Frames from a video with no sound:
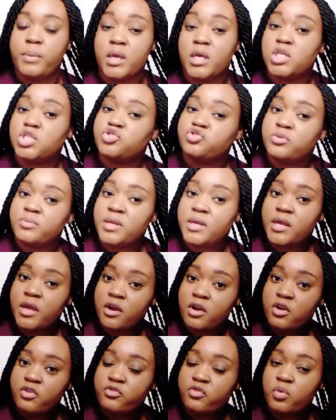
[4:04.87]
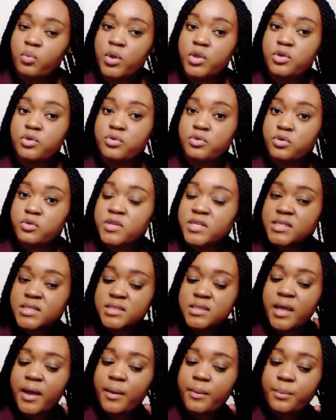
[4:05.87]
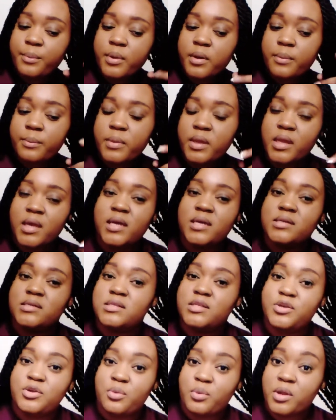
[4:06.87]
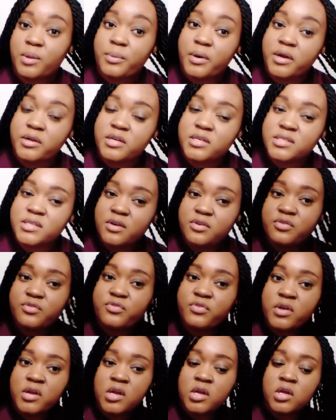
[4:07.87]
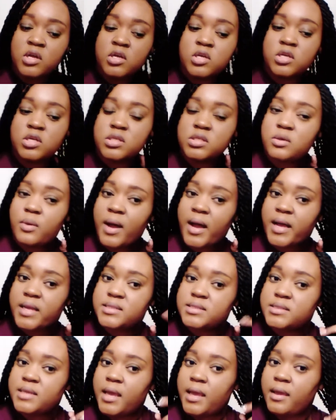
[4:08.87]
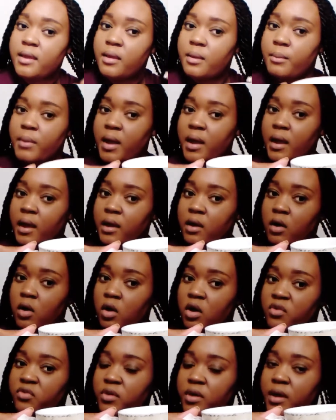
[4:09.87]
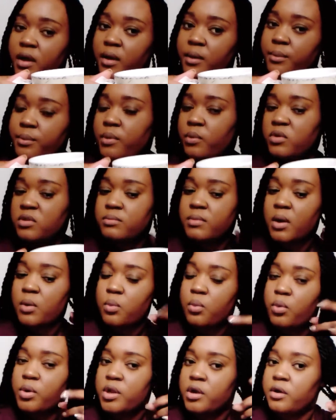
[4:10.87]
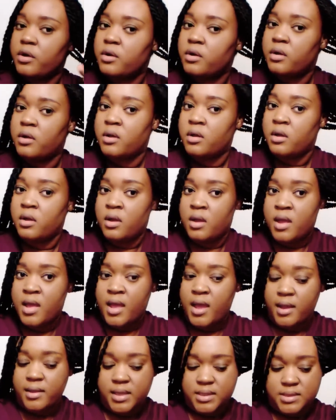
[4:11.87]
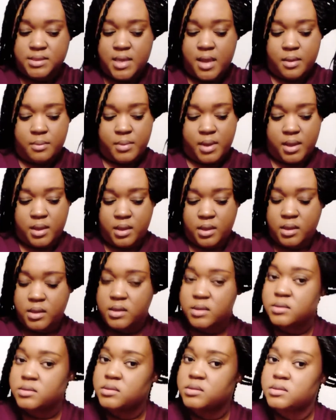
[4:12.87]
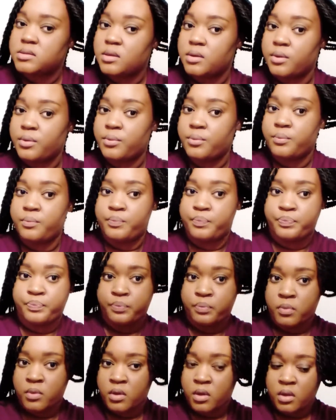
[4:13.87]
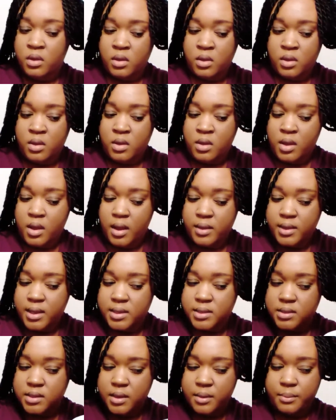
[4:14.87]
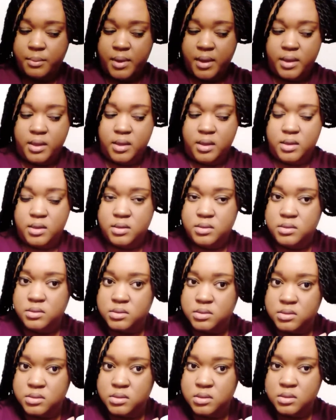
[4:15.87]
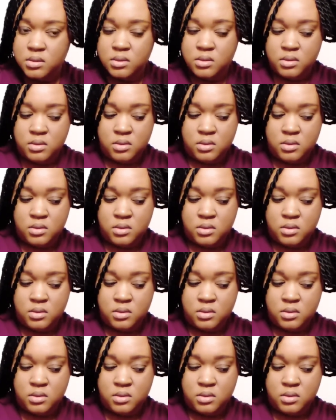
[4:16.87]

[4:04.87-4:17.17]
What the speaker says: Be extremely careful when you do this step because you don't want to burn yourself. So I take my coffee cup, my water, and I take my ends, and I dip my ends.